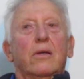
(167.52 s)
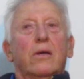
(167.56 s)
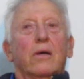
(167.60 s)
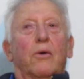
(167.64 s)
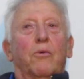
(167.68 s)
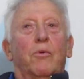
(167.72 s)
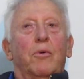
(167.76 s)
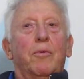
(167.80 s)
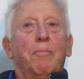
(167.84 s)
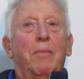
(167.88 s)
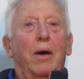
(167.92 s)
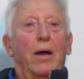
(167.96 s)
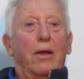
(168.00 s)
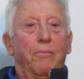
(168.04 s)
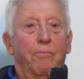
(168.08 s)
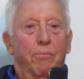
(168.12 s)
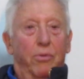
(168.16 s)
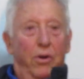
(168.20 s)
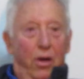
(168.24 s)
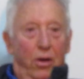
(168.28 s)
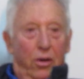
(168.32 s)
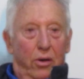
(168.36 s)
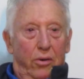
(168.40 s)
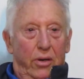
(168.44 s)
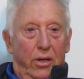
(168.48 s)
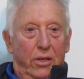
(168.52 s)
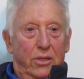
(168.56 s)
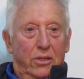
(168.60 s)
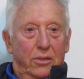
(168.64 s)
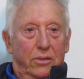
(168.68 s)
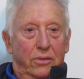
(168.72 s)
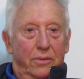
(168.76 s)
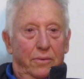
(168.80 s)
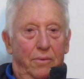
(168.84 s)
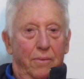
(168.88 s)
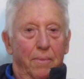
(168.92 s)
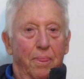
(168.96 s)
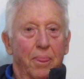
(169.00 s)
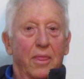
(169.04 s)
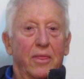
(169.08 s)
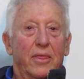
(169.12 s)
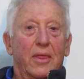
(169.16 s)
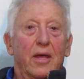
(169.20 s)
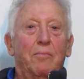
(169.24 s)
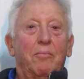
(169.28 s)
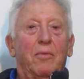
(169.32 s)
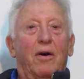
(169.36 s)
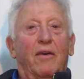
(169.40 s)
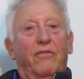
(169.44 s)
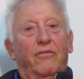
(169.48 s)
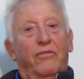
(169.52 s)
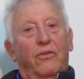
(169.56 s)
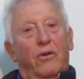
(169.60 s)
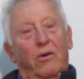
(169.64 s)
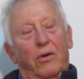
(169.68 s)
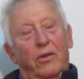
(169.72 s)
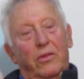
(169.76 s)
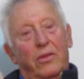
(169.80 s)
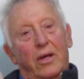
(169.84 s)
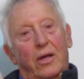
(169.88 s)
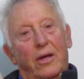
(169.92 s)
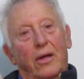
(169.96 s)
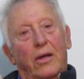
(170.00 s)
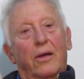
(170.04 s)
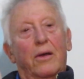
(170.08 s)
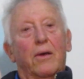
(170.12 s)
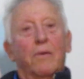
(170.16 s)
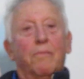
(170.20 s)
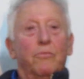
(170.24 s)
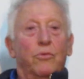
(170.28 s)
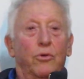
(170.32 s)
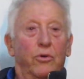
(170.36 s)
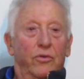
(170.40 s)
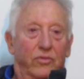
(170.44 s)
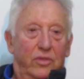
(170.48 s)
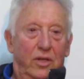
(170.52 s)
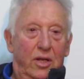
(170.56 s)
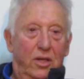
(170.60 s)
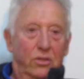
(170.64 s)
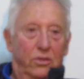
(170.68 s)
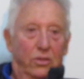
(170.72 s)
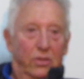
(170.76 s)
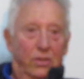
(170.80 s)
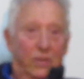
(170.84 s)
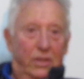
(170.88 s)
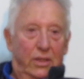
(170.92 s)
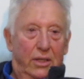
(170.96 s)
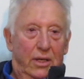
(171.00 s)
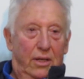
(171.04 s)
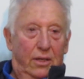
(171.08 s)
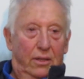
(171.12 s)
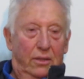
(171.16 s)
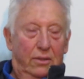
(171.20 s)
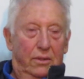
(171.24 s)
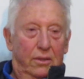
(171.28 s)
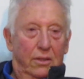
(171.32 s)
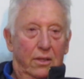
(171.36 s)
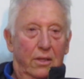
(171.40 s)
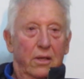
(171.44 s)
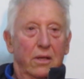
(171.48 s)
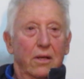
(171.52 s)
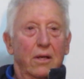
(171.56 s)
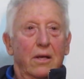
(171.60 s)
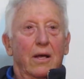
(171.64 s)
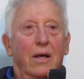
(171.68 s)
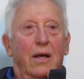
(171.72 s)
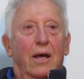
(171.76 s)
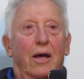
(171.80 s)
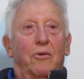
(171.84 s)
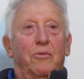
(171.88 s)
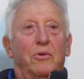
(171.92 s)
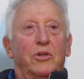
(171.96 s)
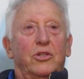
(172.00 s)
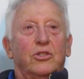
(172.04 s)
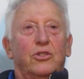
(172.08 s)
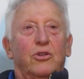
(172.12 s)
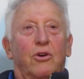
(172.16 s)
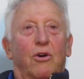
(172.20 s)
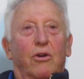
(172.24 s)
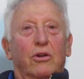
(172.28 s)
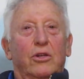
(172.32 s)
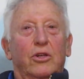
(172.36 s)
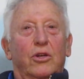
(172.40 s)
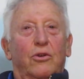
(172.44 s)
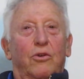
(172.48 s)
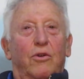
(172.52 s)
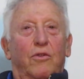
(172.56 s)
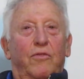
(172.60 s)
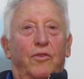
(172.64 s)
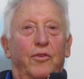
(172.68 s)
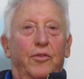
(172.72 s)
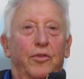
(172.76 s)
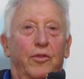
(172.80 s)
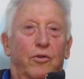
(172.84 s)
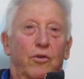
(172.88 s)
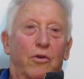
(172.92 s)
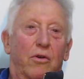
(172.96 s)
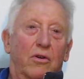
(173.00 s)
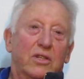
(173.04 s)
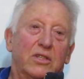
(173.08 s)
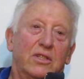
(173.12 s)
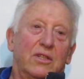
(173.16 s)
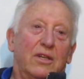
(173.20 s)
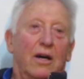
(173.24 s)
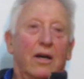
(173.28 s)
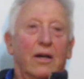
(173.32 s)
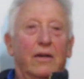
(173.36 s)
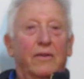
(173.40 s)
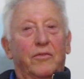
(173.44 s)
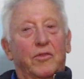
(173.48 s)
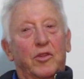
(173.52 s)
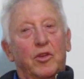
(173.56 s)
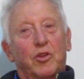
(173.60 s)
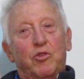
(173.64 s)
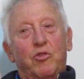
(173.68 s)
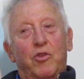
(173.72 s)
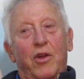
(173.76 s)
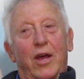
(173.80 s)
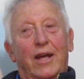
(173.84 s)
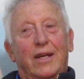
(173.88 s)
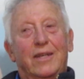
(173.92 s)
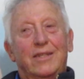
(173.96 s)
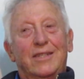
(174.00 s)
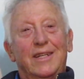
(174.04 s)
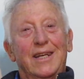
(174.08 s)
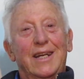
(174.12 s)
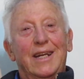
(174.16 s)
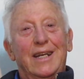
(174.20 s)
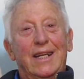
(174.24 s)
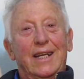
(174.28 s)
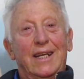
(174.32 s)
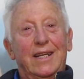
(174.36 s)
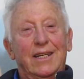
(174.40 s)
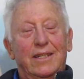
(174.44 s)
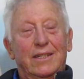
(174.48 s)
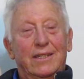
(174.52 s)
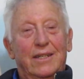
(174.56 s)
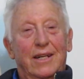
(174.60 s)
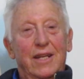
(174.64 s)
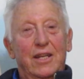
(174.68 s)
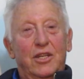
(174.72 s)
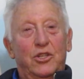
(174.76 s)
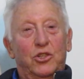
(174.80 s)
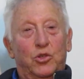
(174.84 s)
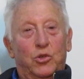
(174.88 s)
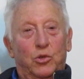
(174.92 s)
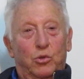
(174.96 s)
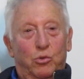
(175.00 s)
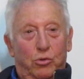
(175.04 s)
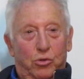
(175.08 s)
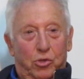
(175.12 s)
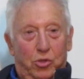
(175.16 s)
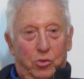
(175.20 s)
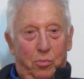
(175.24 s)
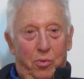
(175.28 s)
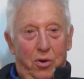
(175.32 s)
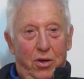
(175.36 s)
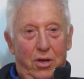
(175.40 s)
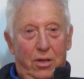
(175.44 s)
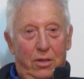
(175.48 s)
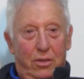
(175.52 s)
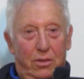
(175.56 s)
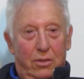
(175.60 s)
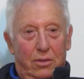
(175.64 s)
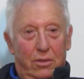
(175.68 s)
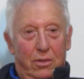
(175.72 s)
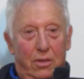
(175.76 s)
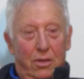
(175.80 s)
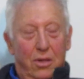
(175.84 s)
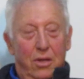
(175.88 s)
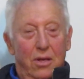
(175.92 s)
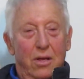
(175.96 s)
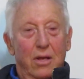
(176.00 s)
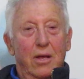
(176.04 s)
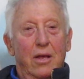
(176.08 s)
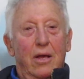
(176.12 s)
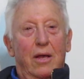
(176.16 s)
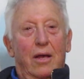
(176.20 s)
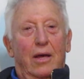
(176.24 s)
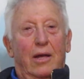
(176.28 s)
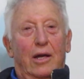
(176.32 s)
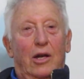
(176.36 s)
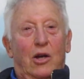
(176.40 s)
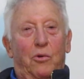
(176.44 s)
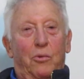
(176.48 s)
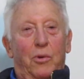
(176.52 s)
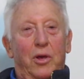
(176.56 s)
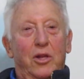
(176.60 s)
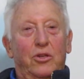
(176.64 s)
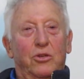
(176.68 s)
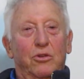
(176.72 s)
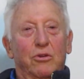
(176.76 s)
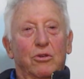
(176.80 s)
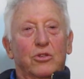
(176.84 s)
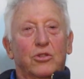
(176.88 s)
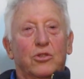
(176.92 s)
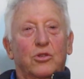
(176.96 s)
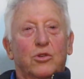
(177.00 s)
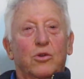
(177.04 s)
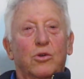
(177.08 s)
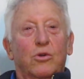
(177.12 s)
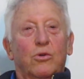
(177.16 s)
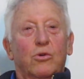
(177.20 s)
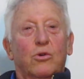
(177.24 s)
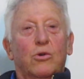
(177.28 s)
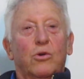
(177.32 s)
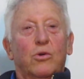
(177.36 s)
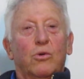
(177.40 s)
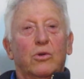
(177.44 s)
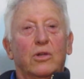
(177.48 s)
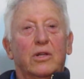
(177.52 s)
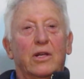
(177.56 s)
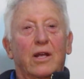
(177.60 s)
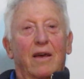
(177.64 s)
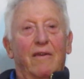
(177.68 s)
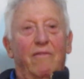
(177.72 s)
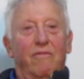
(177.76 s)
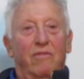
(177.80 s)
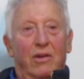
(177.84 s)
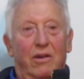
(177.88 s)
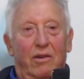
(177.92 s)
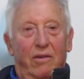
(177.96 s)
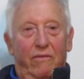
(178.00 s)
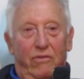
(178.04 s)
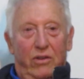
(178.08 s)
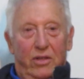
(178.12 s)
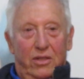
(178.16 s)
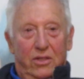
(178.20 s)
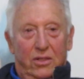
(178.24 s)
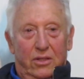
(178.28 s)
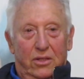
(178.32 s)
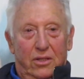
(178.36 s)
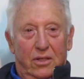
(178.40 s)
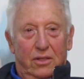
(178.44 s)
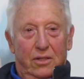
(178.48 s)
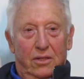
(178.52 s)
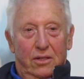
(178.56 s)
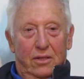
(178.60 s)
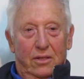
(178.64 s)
we made progress. Then my father moved into town, and we started off on the wrong side of the tracks in Eastleigh, Salisbury. And I went to a school called David Livingstone.